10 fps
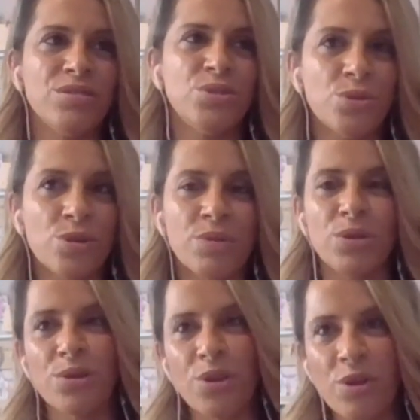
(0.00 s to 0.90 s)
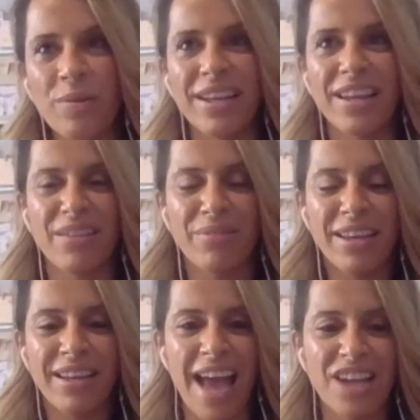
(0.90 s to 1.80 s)
doom and gloomy. Like, we
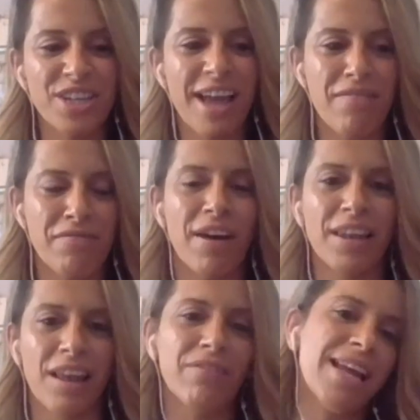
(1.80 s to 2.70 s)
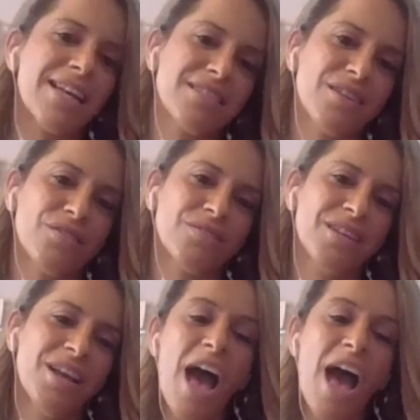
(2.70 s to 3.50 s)
can actually have fun loving ourselves.